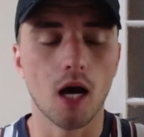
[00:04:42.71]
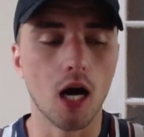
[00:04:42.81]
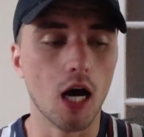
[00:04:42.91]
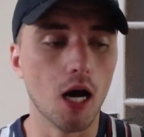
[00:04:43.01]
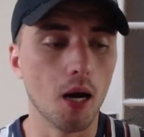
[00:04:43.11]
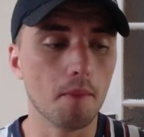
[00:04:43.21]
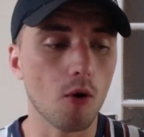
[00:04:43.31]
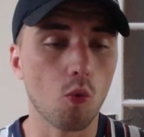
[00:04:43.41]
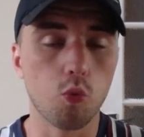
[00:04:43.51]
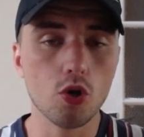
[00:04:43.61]

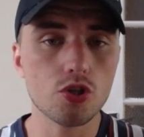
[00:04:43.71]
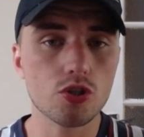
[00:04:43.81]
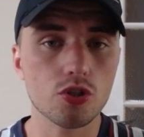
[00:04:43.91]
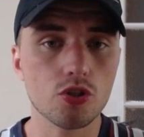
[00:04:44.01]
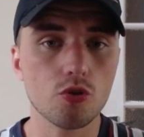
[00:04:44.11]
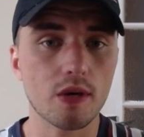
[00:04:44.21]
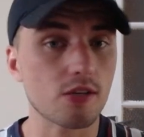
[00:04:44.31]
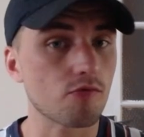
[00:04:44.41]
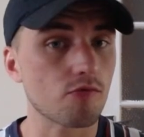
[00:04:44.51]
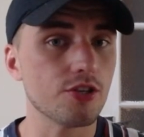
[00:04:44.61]
would you as
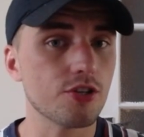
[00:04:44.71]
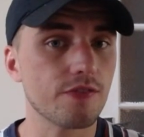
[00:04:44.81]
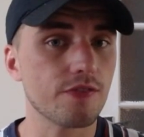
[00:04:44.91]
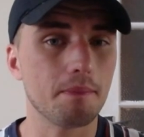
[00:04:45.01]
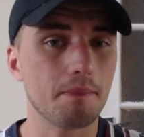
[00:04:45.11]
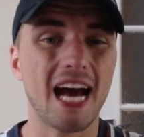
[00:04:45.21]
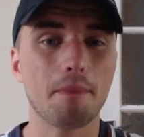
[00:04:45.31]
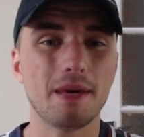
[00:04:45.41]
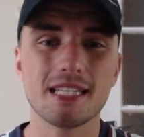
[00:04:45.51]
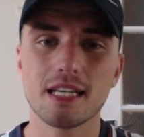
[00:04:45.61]
a Rangers fan be
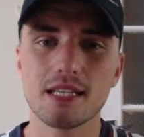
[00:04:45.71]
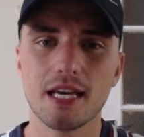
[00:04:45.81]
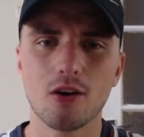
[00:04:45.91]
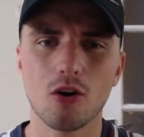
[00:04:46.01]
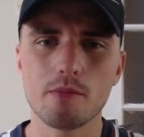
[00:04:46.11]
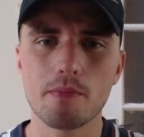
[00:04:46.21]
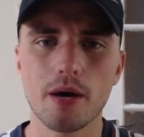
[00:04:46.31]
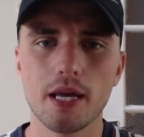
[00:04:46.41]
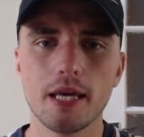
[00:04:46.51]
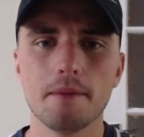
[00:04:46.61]
happy to take Oli
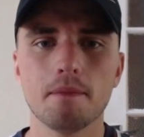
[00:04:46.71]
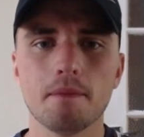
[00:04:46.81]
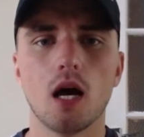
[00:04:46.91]
McBurnie